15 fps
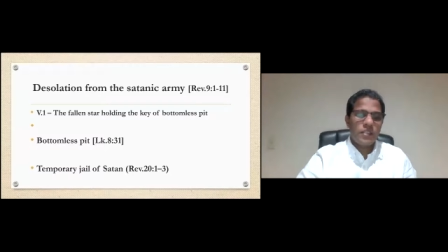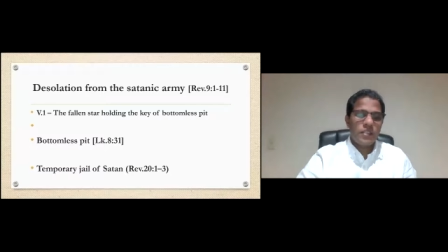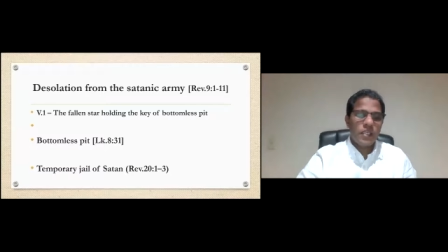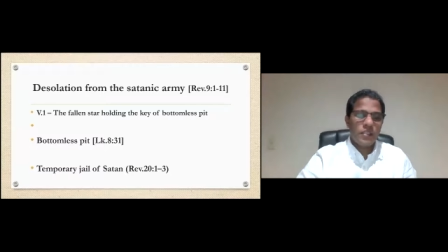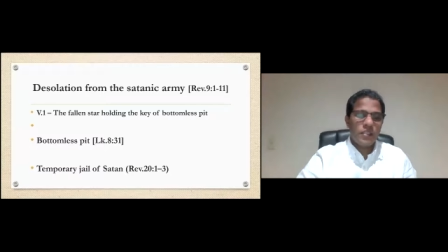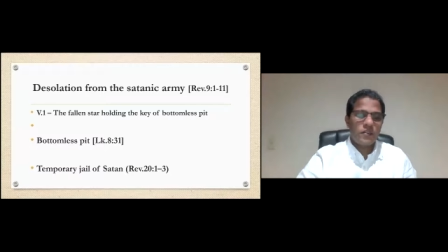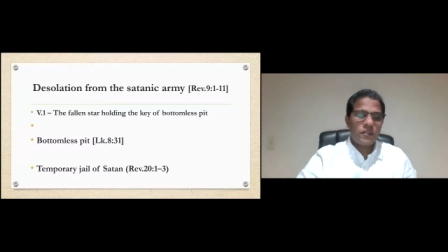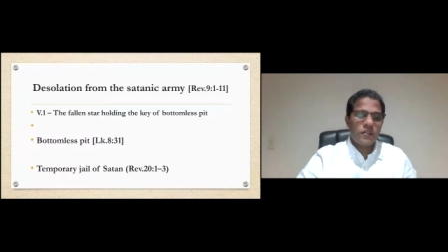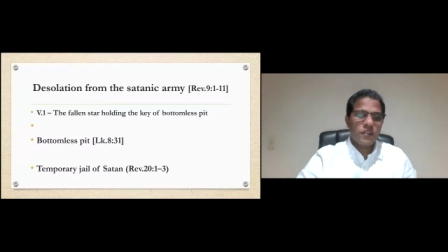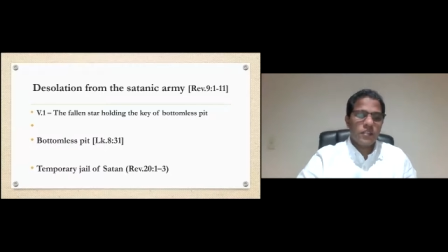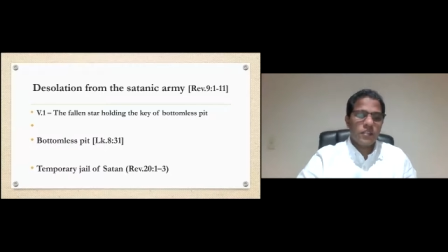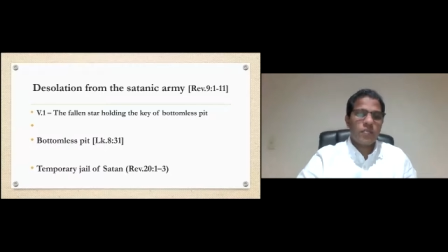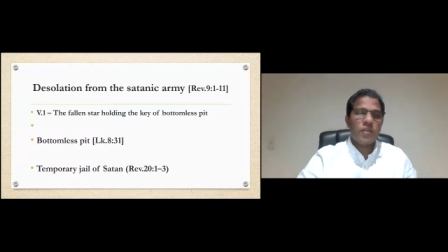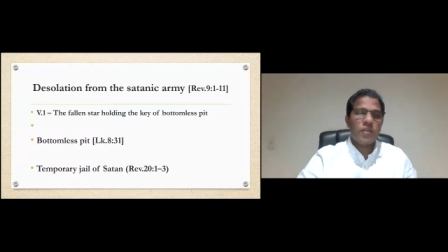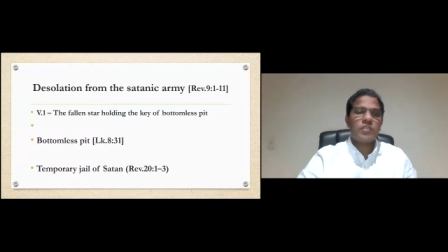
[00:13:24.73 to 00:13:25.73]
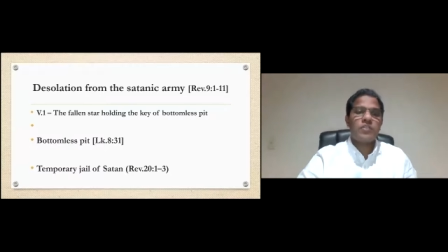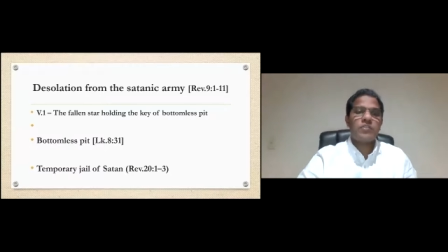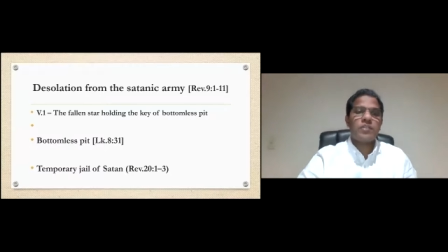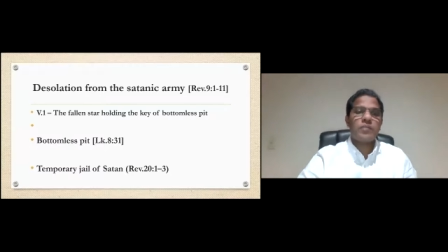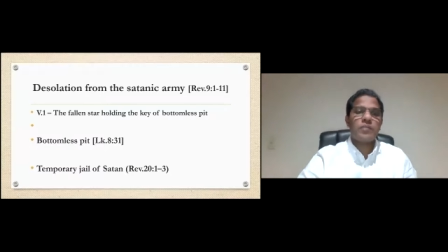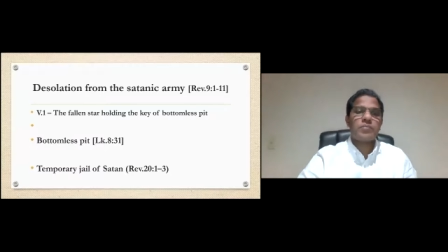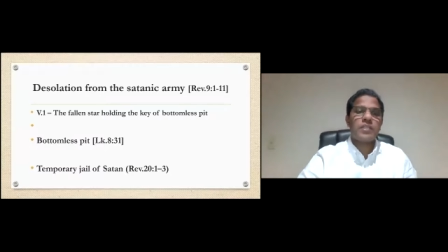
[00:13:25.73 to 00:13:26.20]
That is uh, Revelation
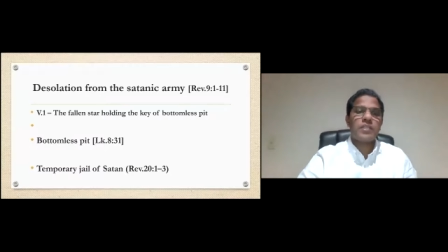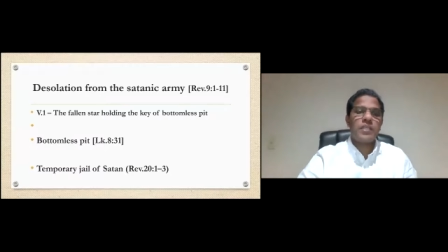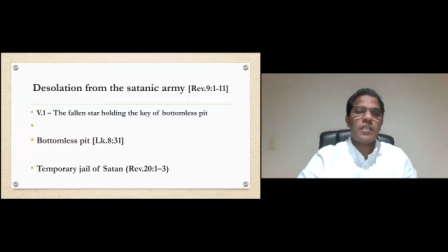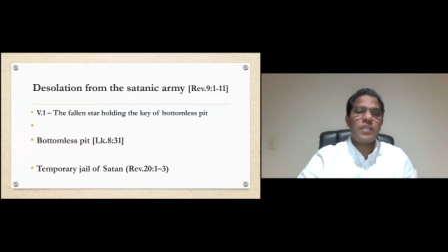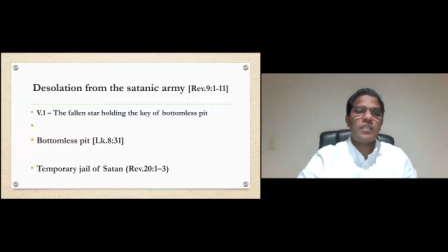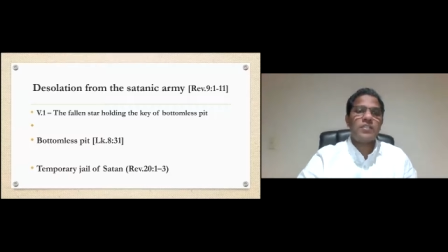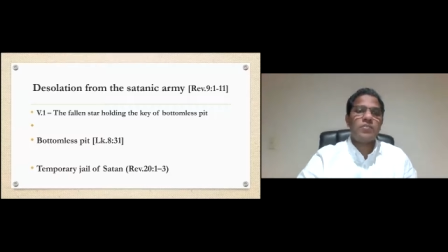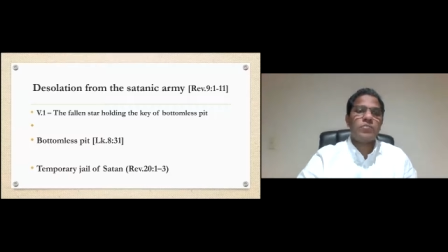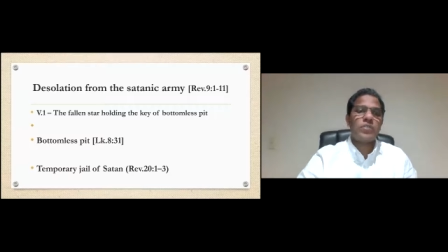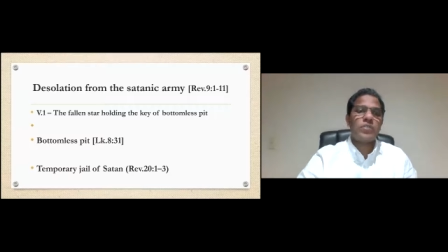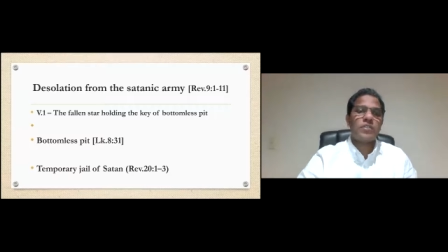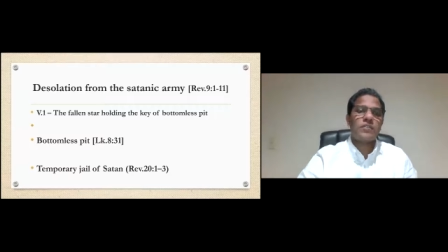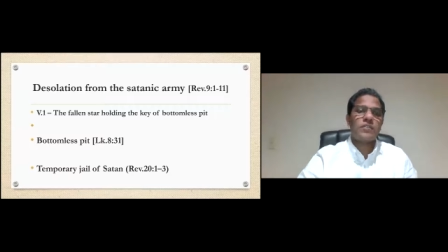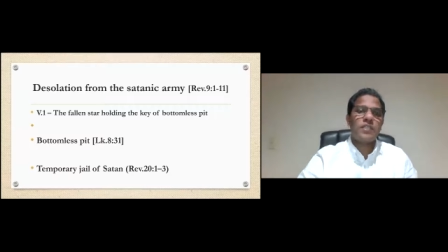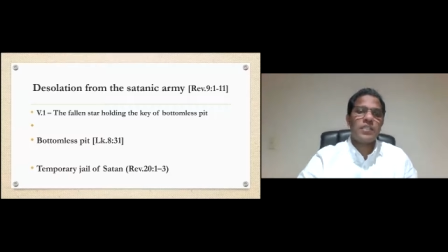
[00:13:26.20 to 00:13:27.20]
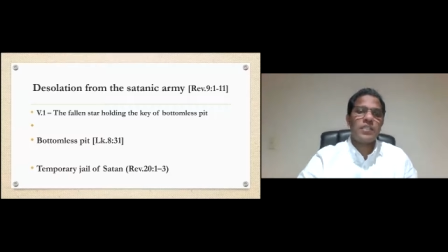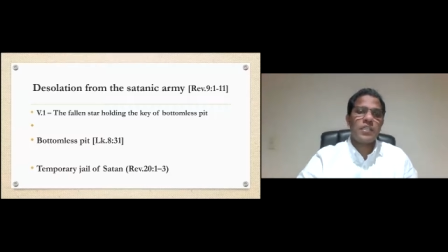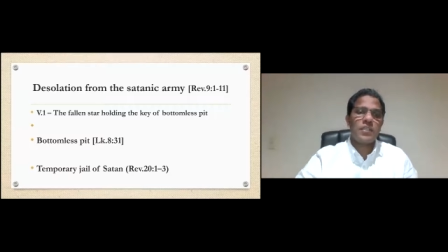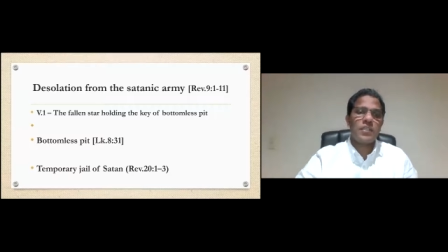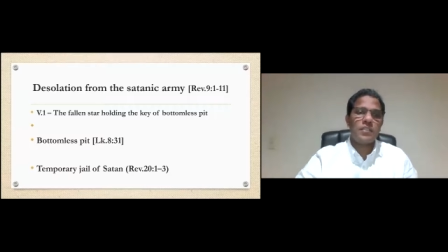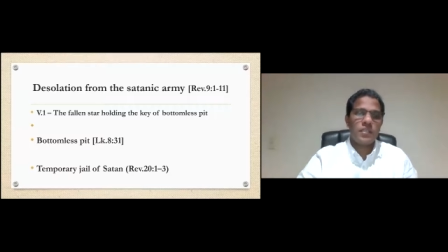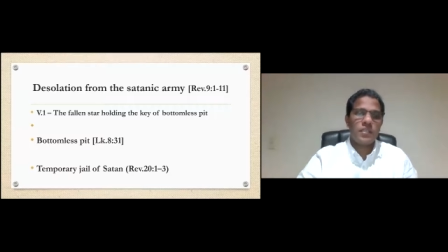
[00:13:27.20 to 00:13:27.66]
chapter 8, verse
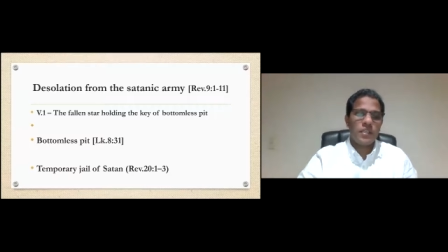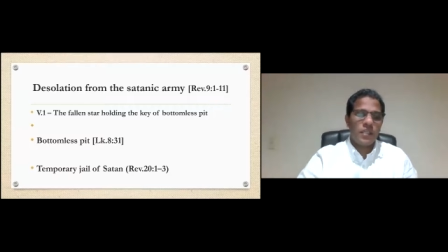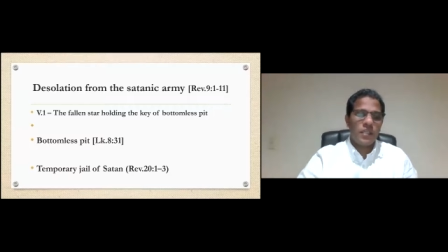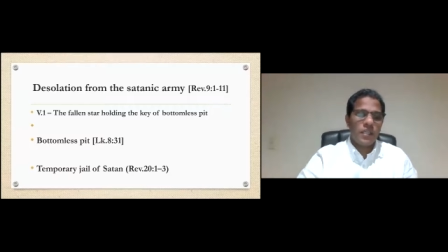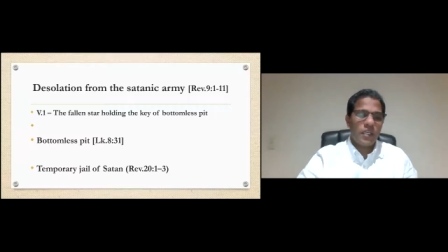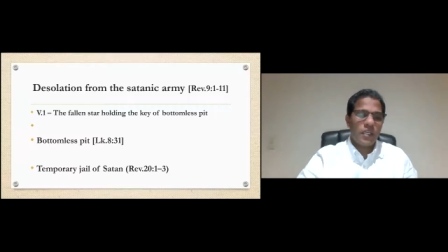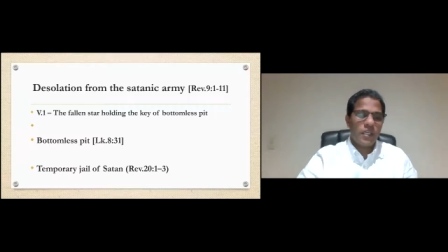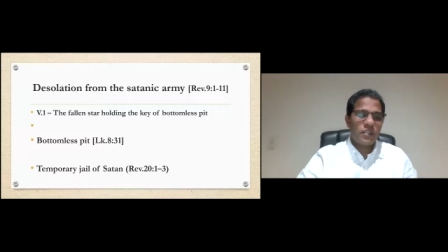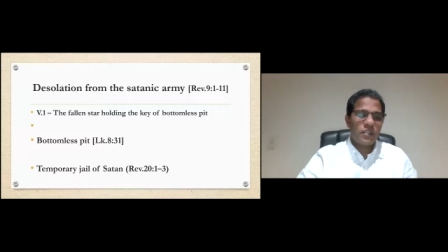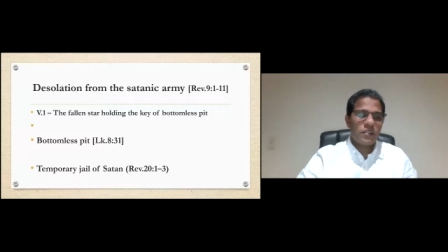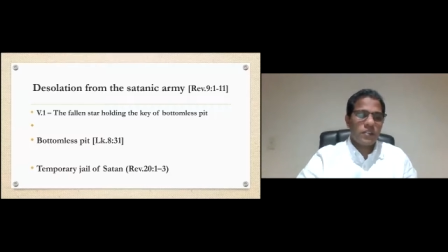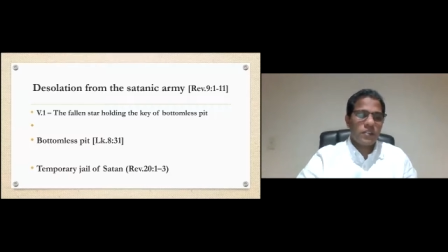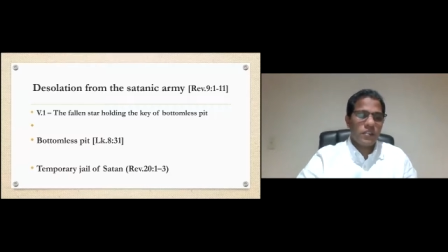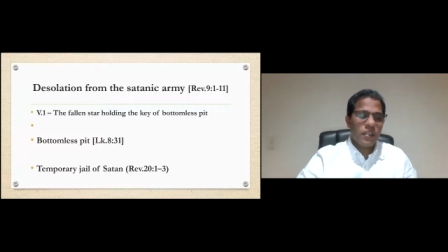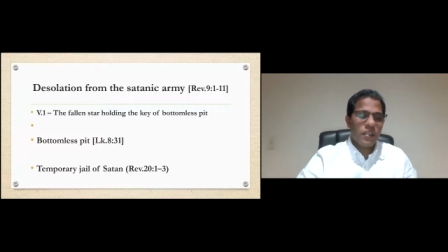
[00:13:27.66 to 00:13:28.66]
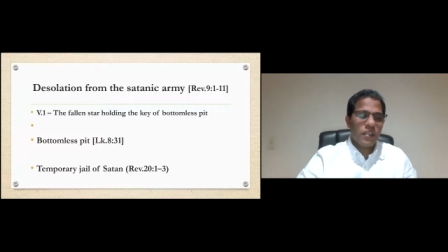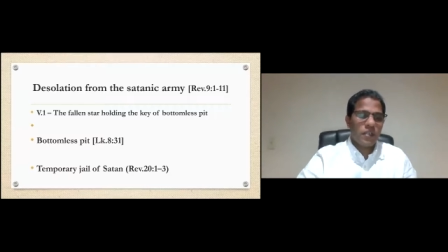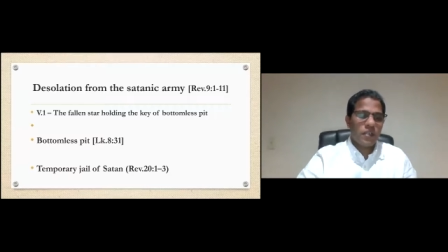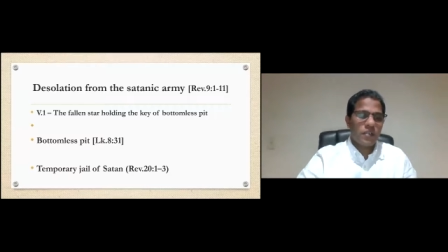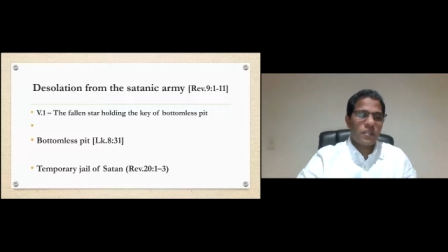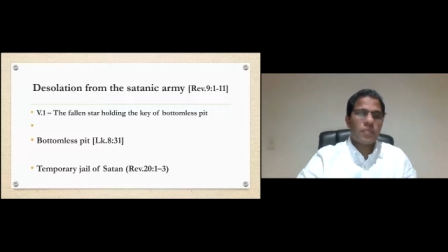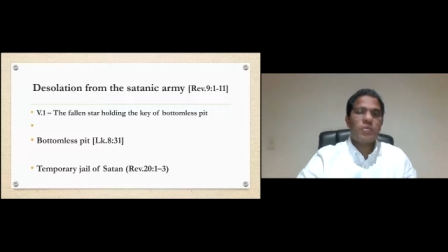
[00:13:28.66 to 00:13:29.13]
13, and
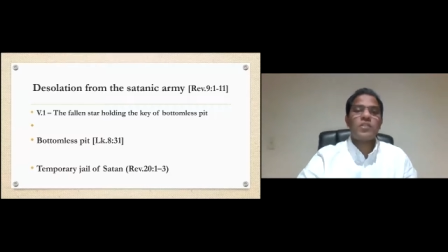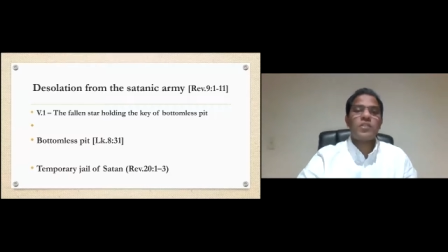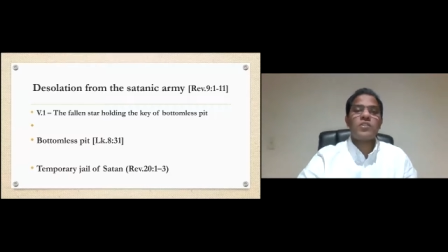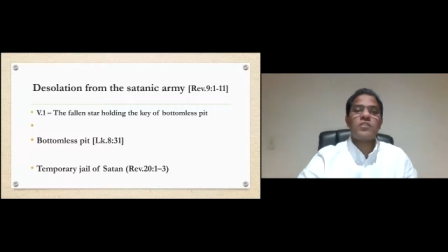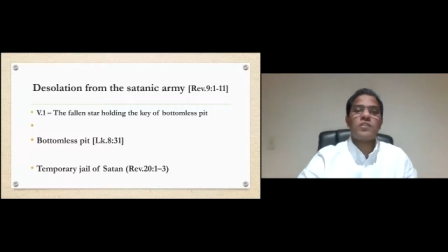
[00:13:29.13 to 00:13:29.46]
uh, Revelation